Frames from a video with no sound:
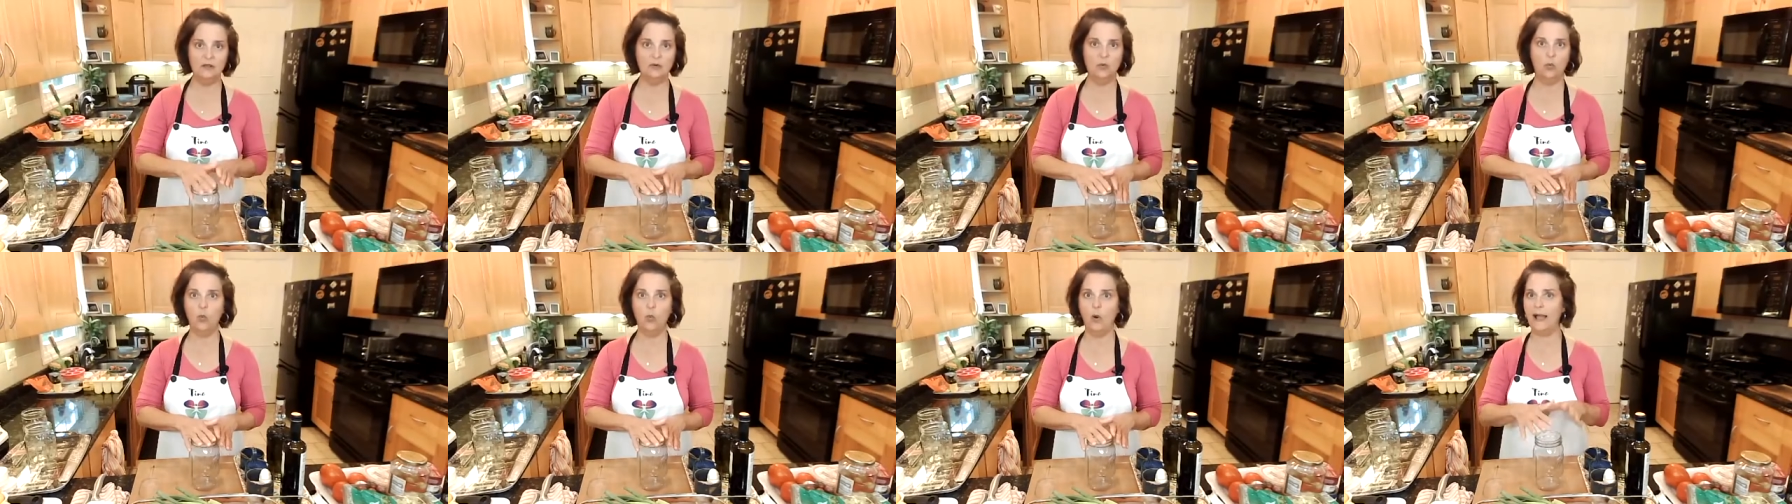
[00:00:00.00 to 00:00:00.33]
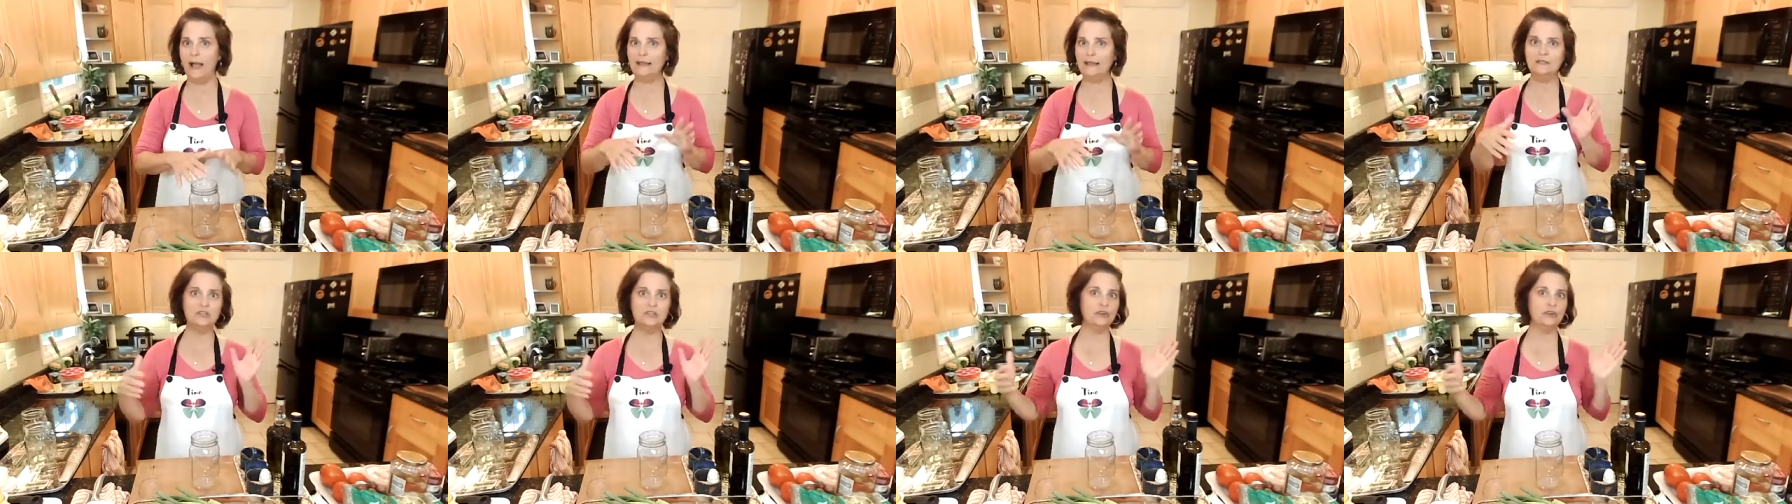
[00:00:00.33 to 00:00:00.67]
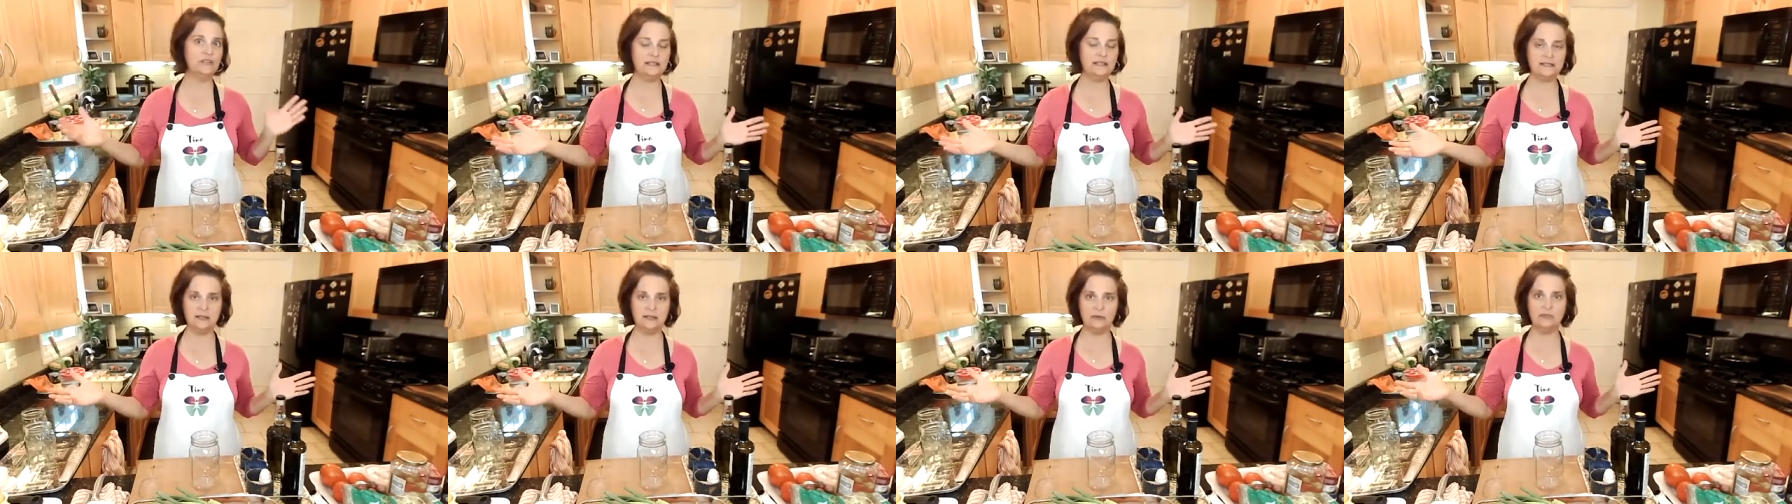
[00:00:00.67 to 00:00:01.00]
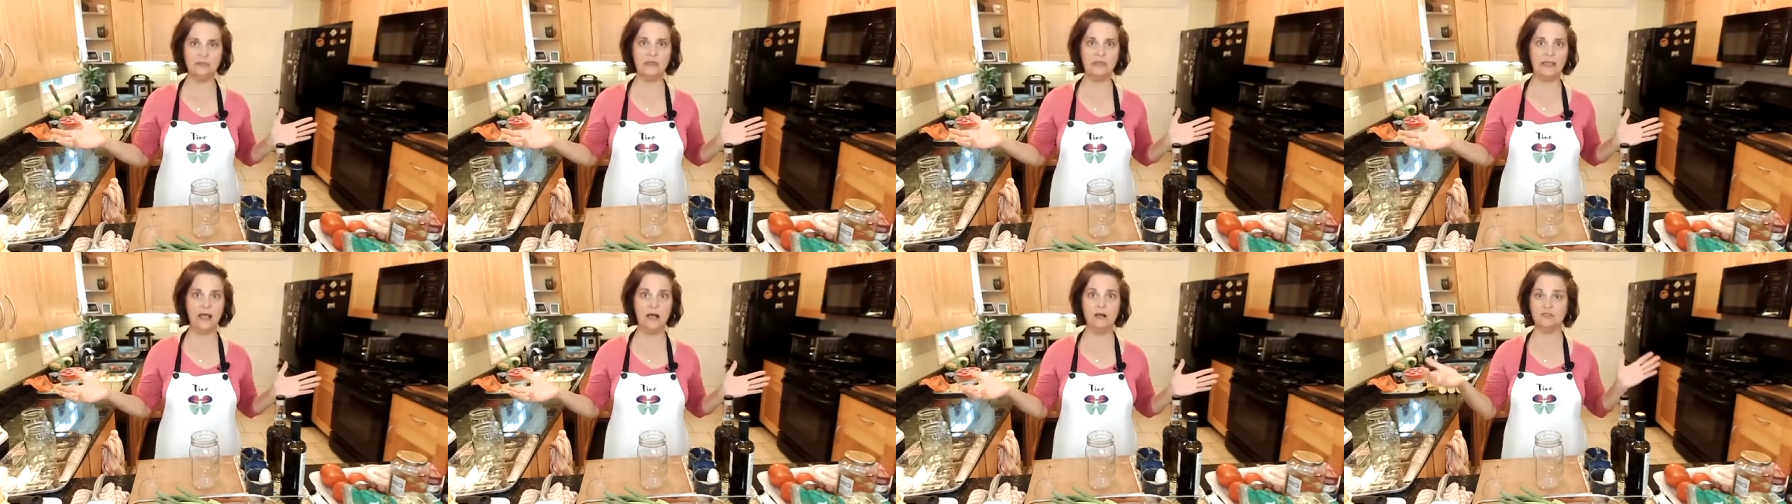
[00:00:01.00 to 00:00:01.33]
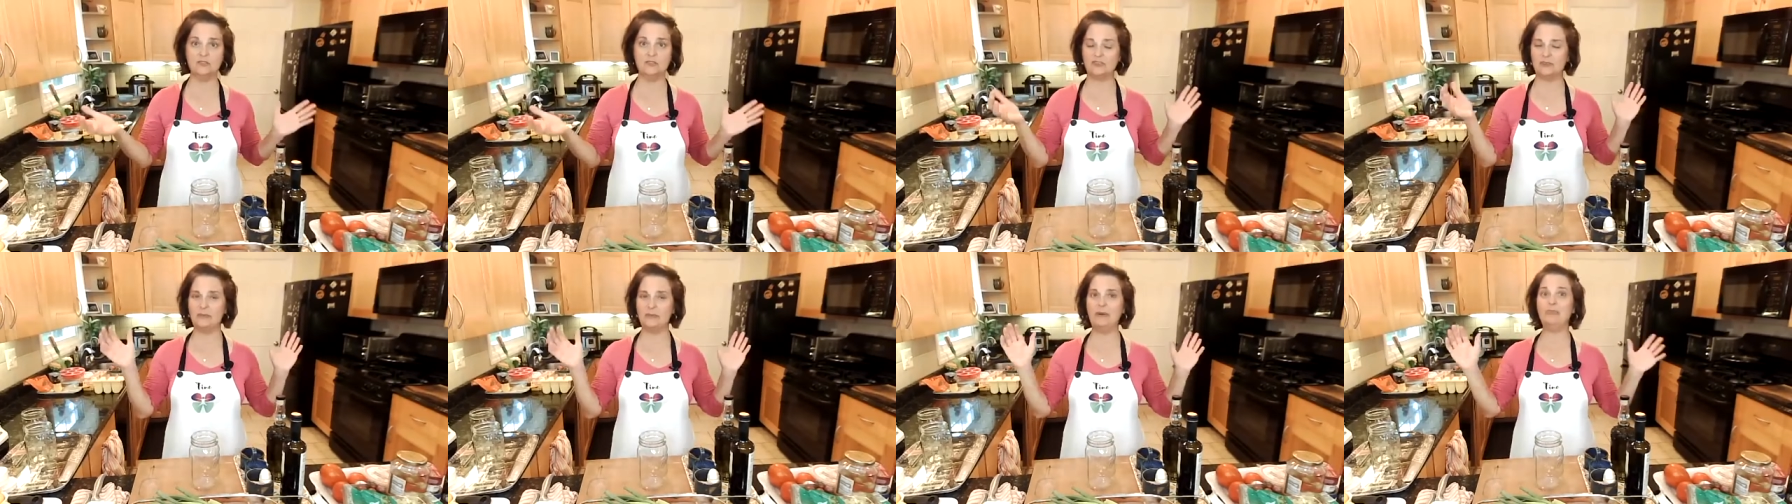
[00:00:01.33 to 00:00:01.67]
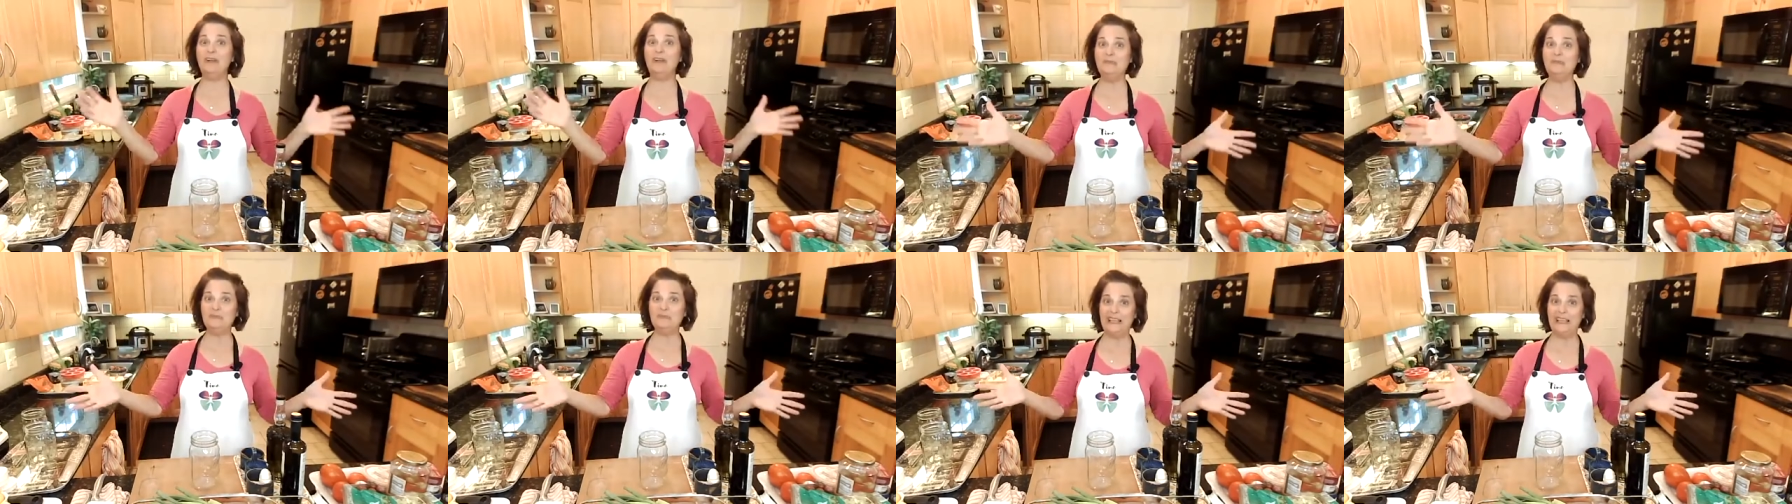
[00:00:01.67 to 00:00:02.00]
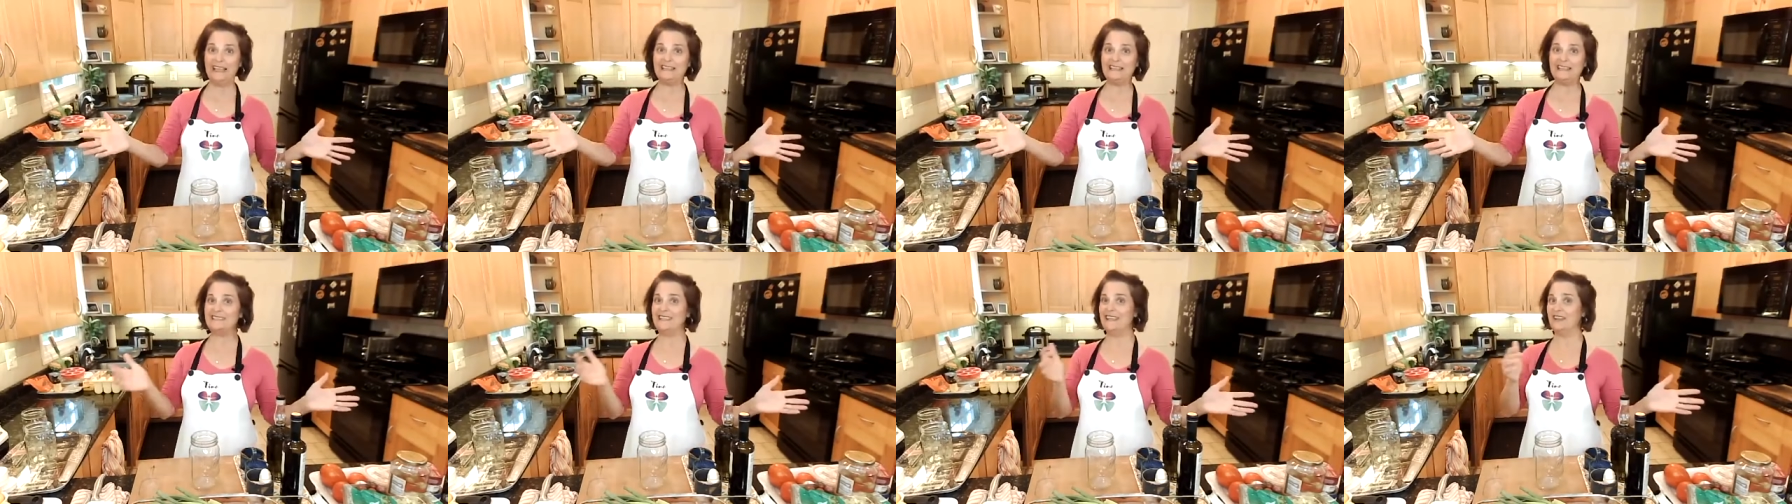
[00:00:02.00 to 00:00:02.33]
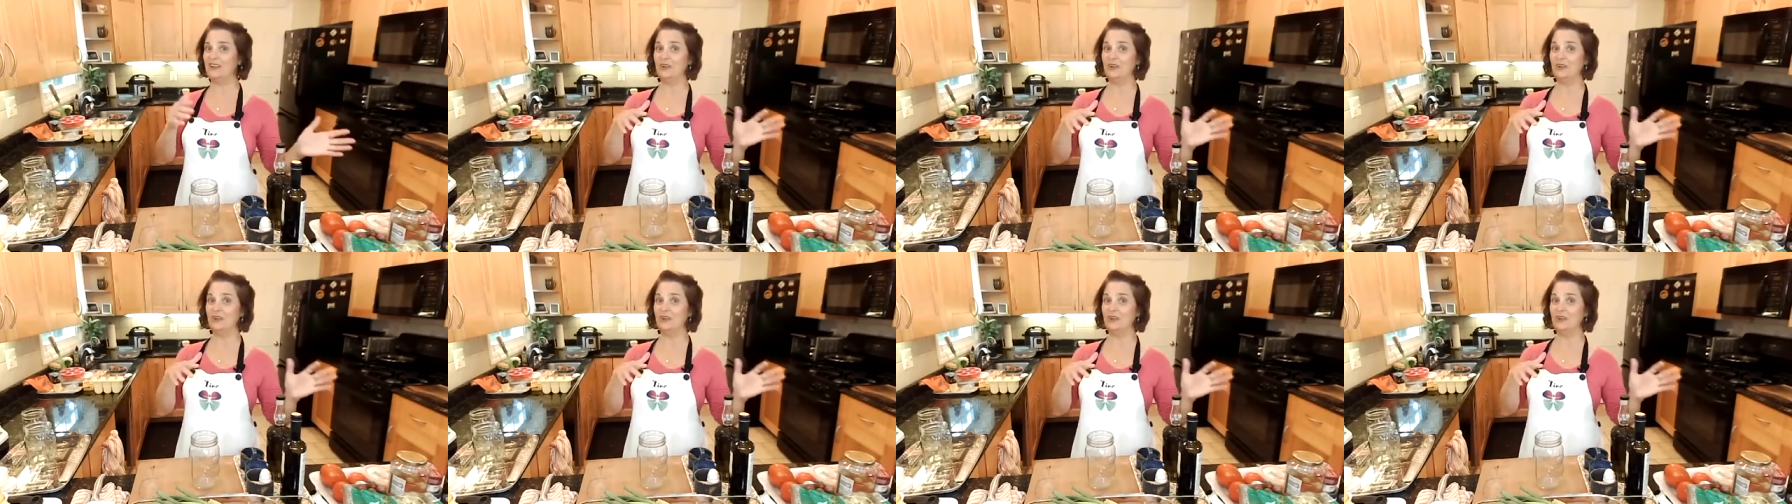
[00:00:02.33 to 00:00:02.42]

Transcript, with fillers: Why dirty something else? Remember, I'm lazy.